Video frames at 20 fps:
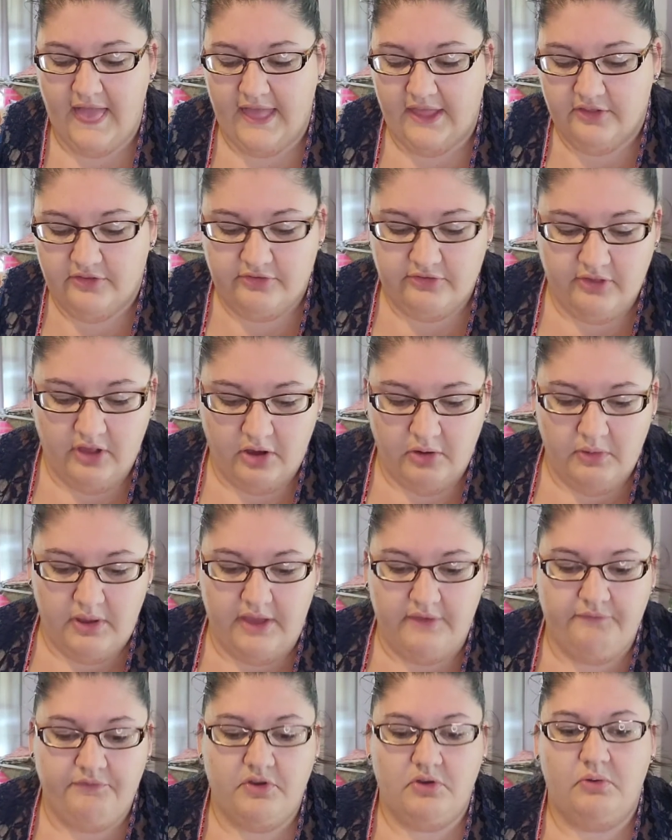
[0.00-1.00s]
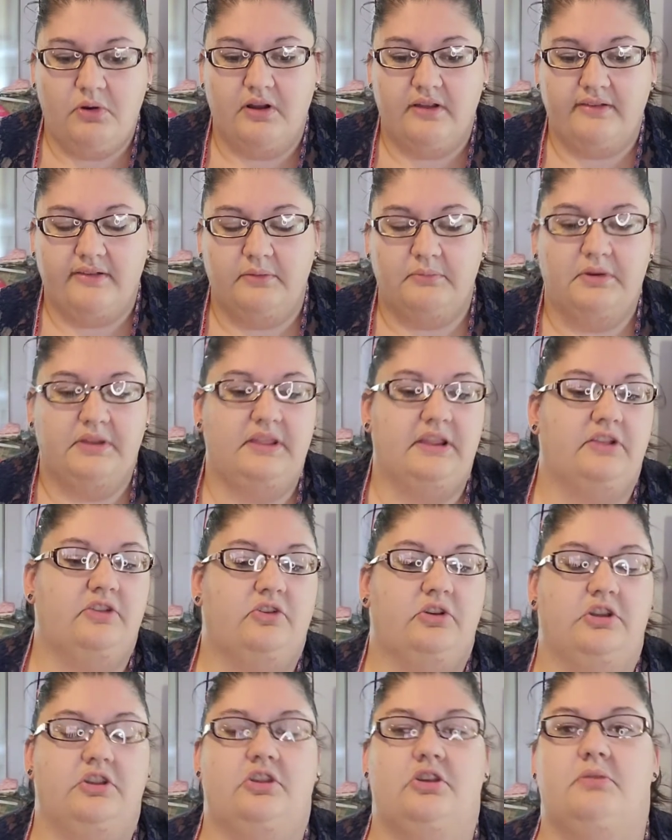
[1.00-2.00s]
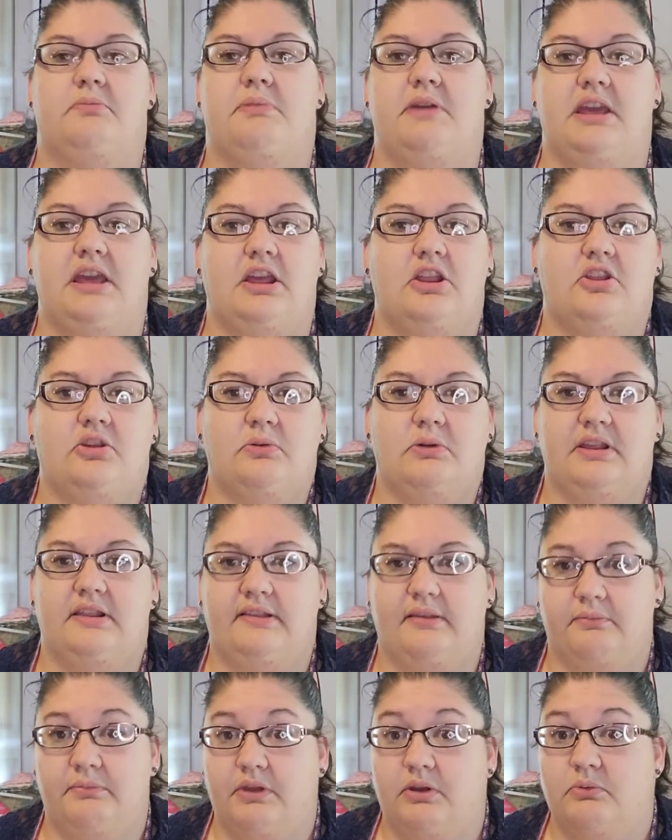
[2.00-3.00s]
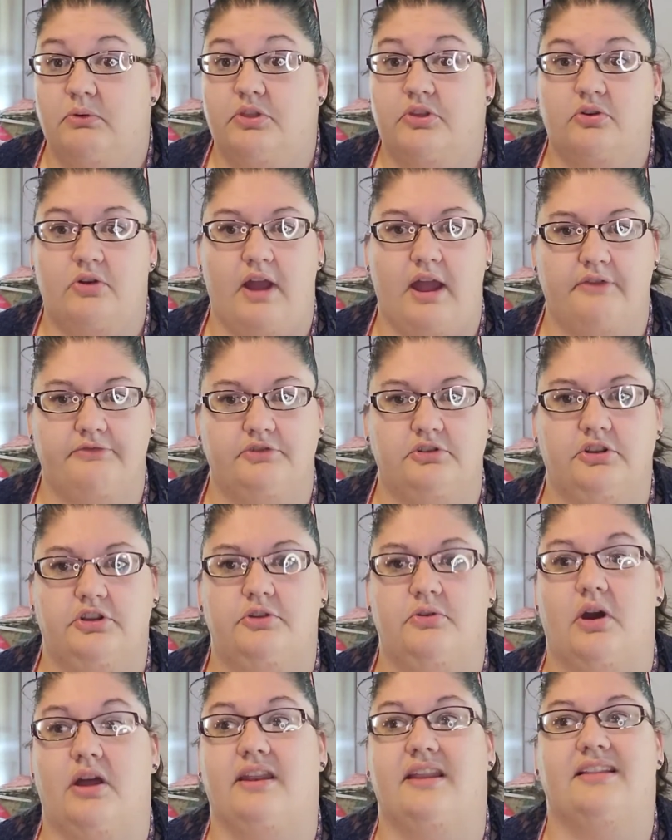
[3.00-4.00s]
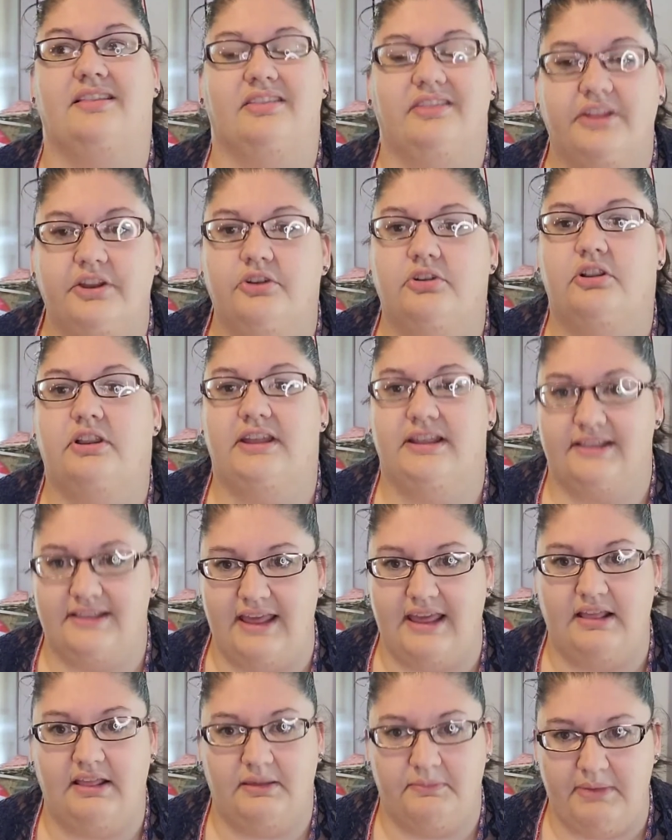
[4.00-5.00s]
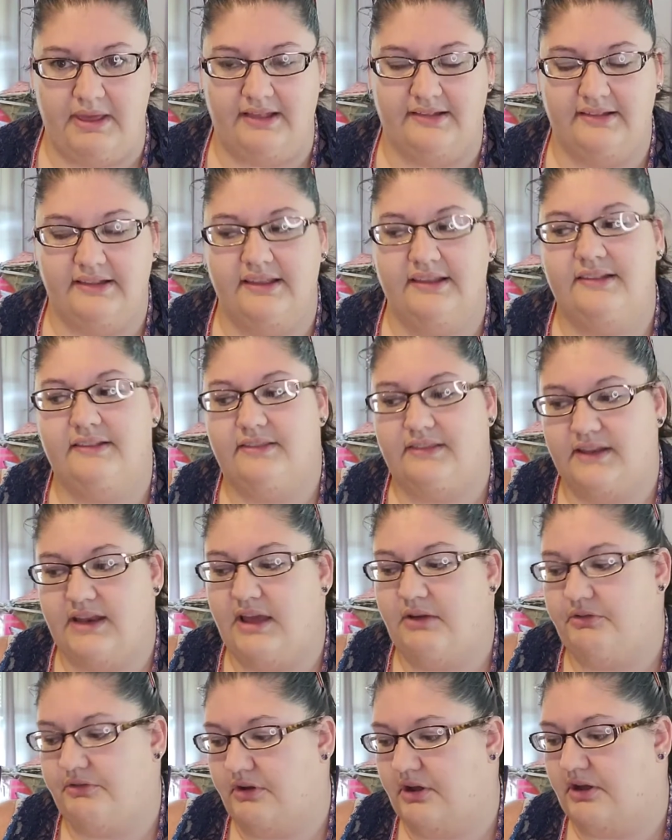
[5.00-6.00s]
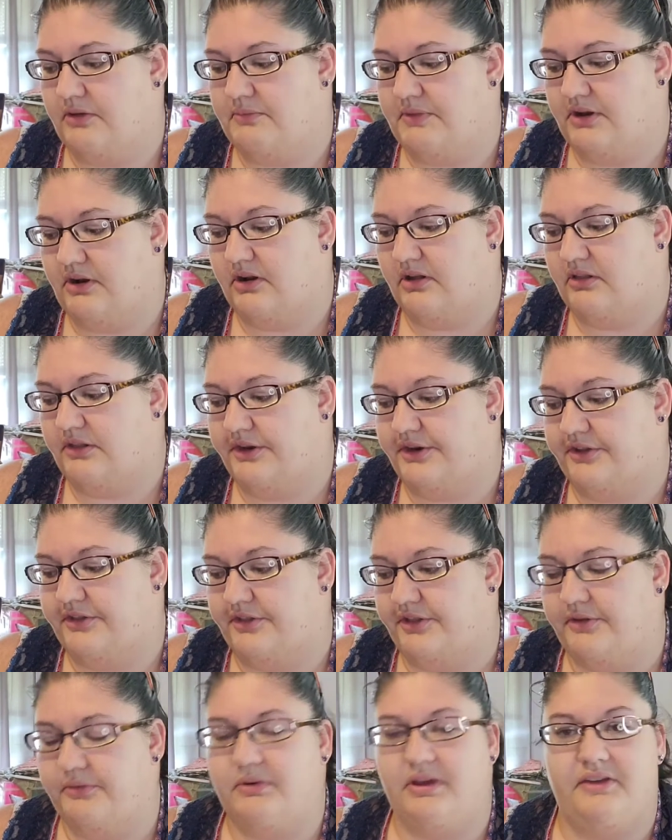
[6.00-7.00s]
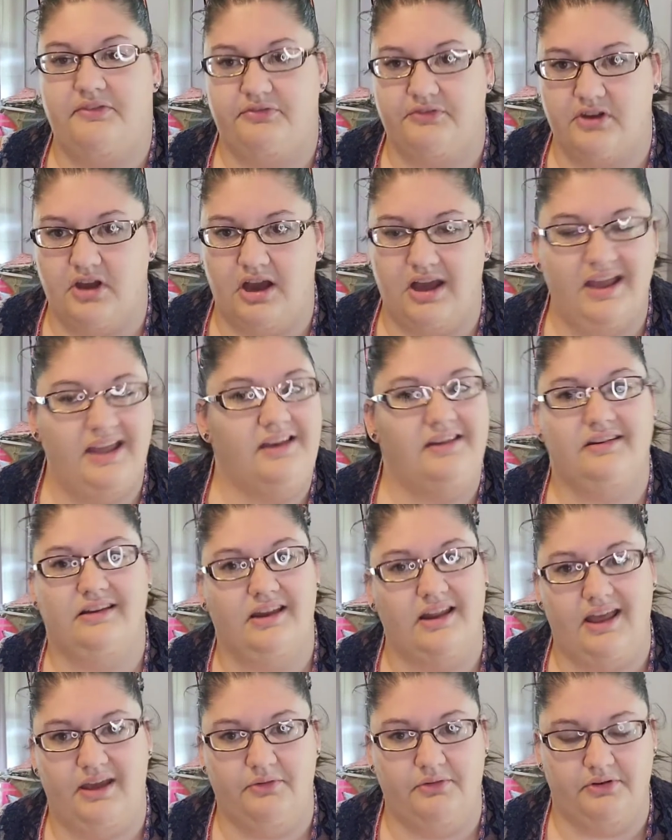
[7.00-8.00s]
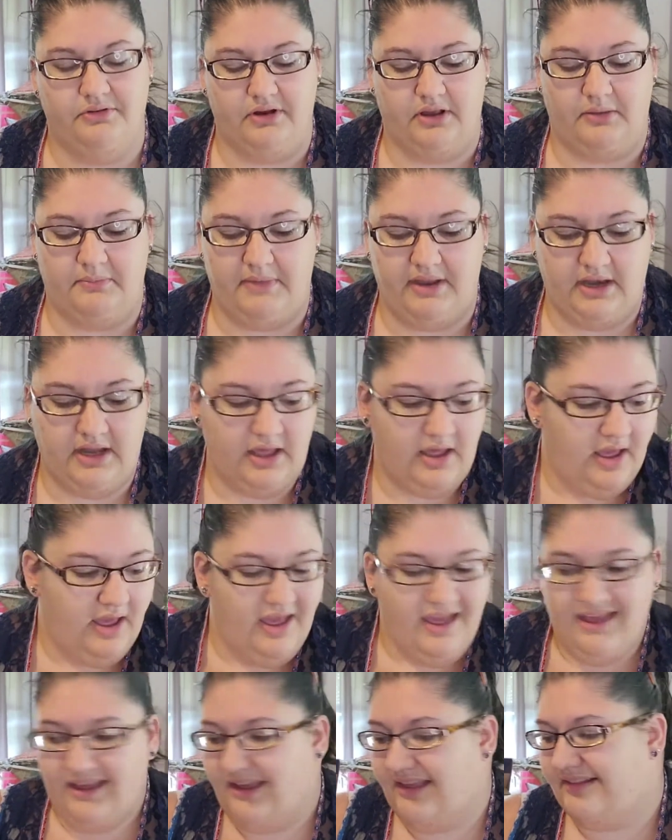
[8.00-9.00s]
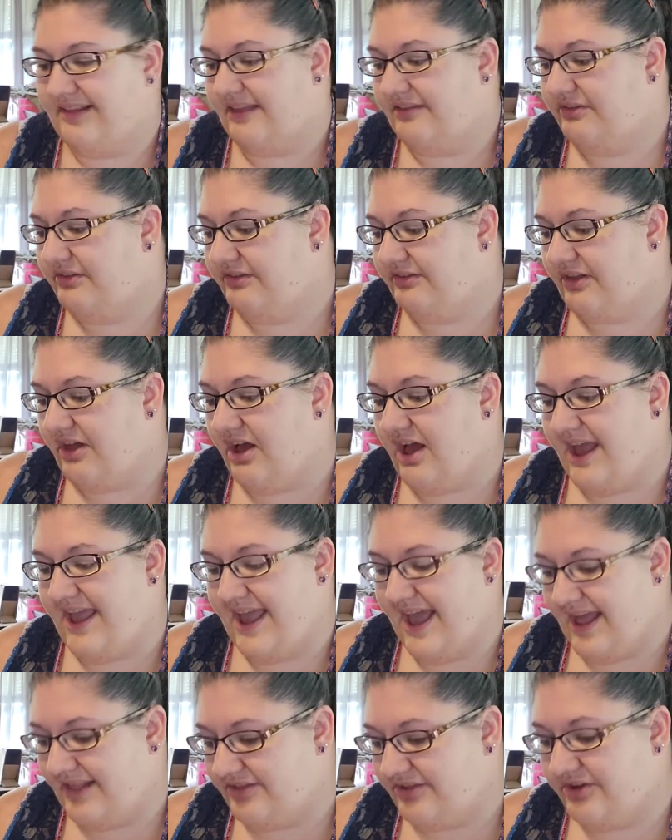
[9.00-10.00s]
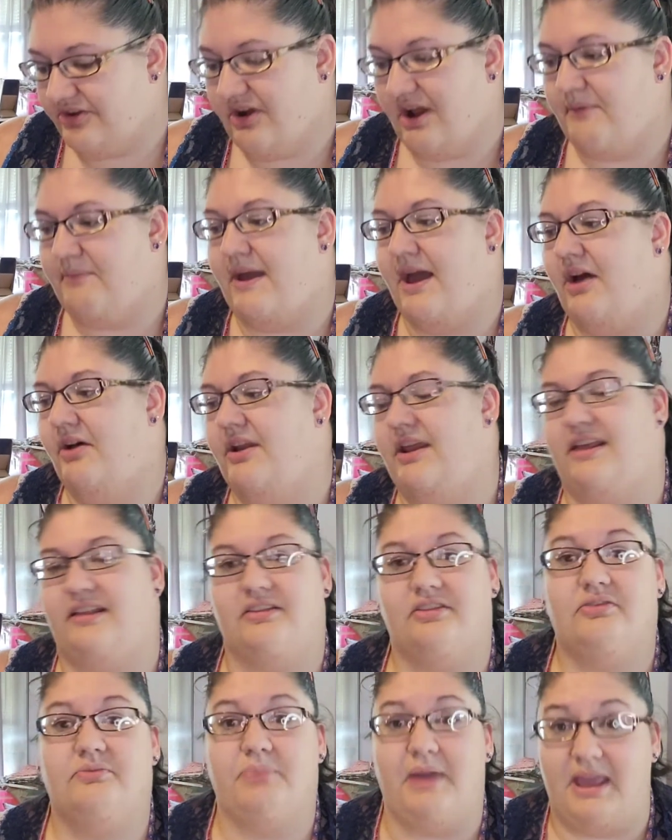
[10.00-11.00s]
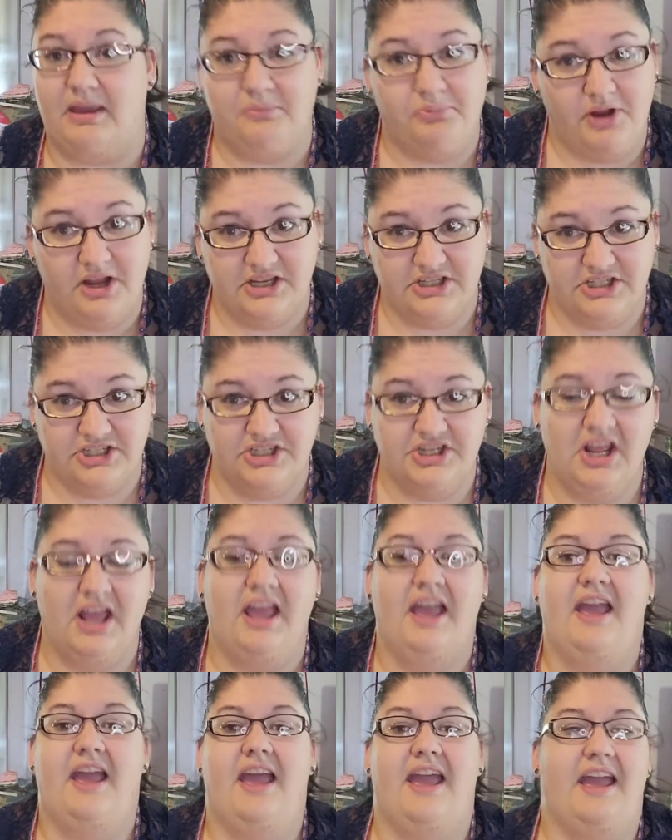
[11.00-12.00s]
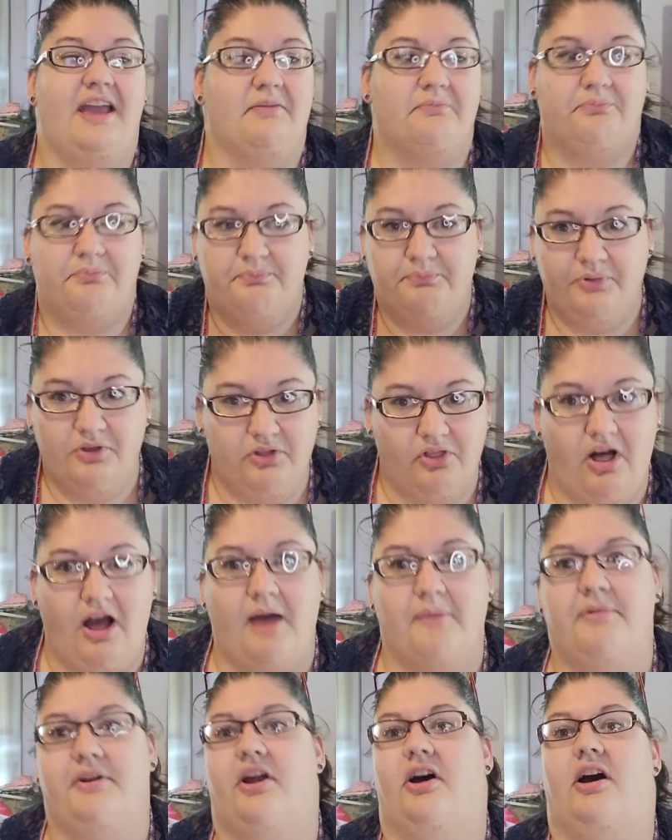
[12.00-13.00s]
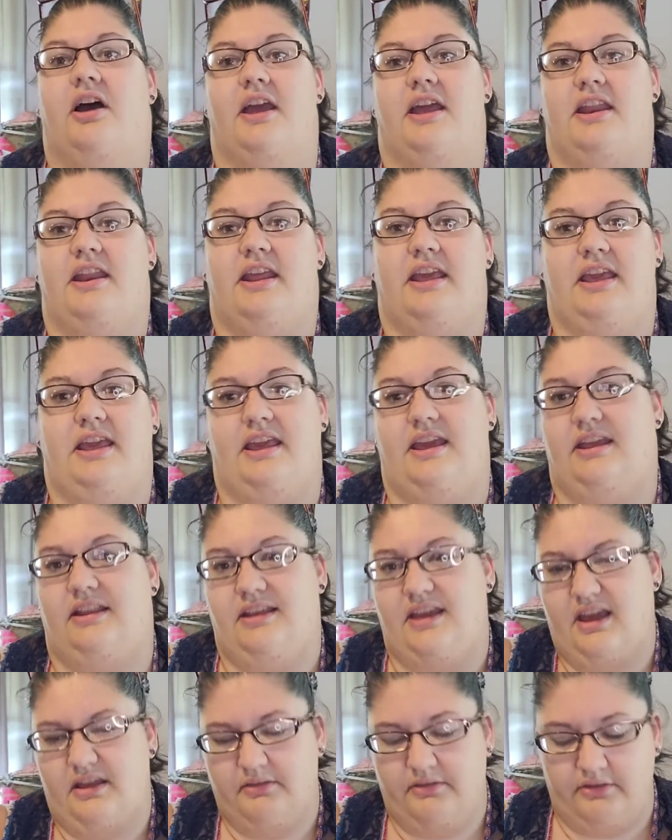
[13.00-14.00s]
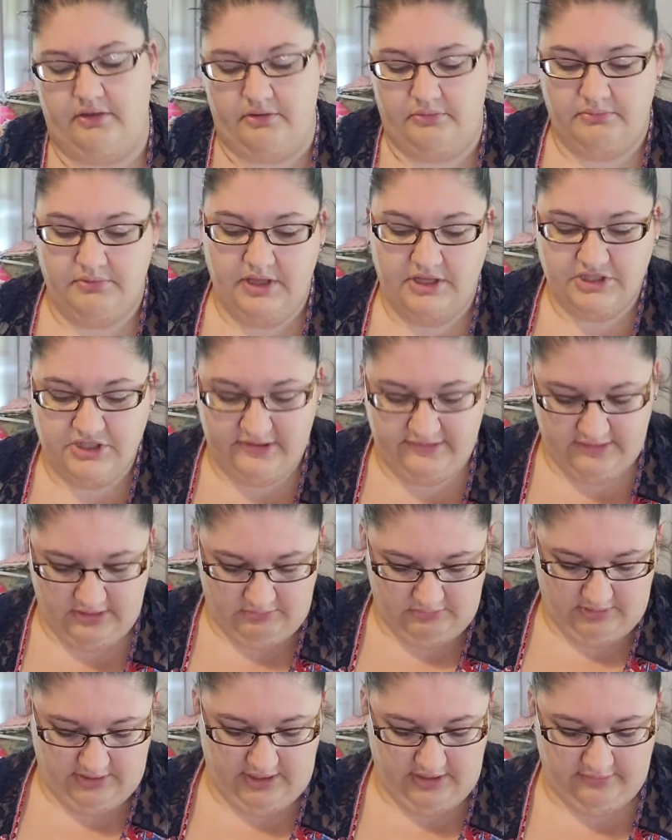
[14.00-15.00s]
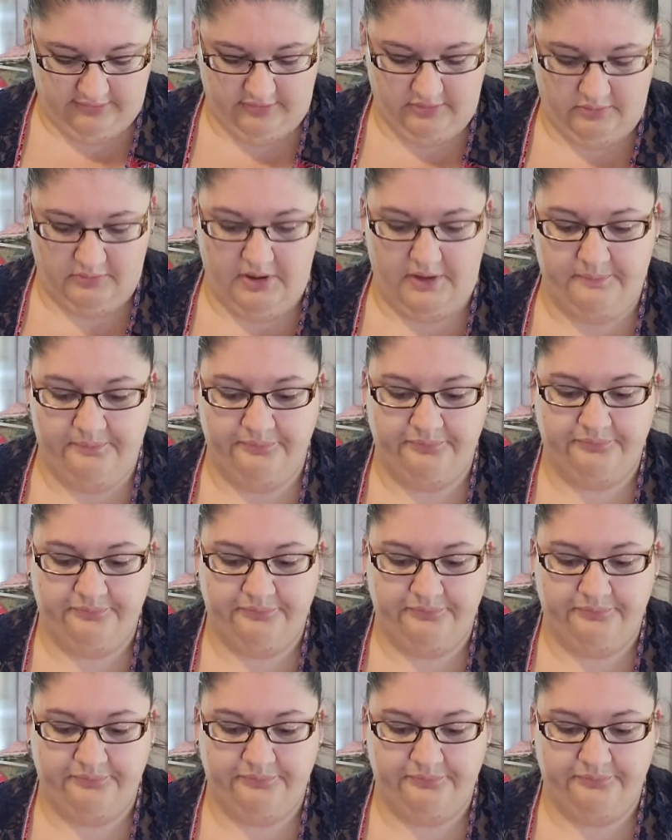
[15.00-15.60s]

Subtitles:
So if you are someone that's going to be doing something with craft glue on a literally daily basis, then I would recommend art glitter glue. If not, I wouldn't recommend it. Because as you saw, I had to grab out a paintbrush and glob it on, and yeah, so it just didn't work out so well.